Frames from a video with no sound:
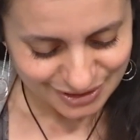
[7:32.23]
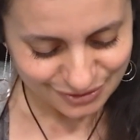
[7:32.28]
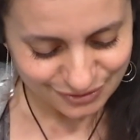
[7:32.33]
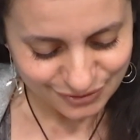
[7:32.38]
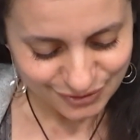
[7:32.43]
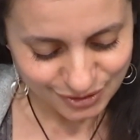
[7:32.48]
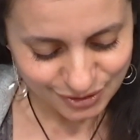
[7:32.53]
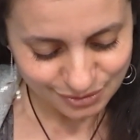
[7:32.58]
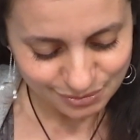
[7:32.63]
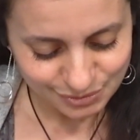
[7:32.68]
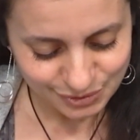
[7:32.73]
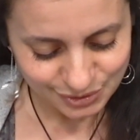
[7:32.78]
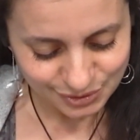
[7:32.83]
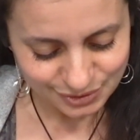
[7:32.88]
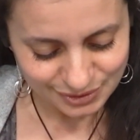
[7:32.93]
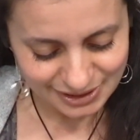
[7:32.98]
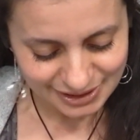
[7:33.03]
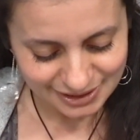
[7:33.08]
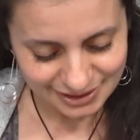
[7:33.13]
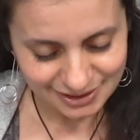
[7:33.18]
Full
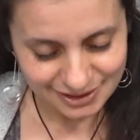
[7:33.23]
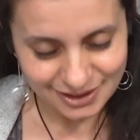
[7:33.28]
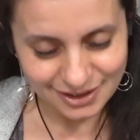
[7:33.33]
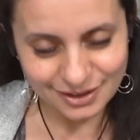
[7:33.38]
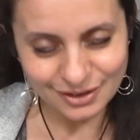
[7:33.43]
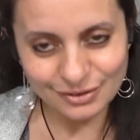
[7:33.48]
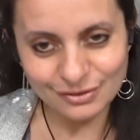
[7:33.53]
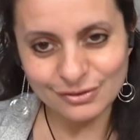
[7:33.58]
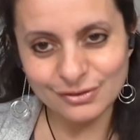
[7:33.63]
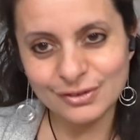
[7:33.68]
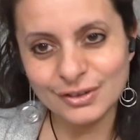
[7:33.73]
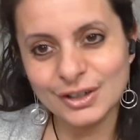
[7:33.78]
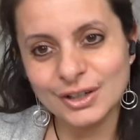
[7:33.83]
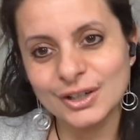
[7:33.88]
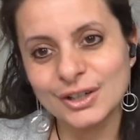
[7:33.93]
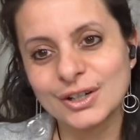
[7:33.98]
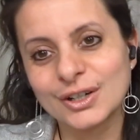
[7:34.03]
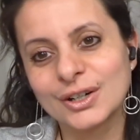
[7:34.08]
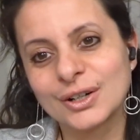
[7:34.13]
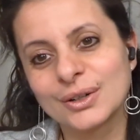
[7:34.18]
moon in
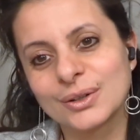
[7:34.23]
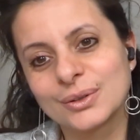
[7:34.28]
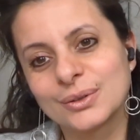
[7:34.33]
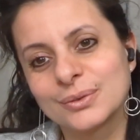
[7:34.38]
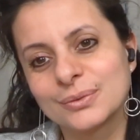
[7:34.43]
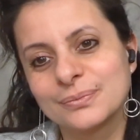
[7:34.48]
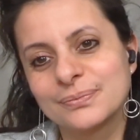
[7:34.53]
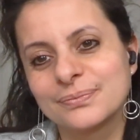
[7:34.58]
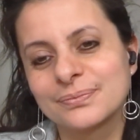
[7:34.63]
Virgo.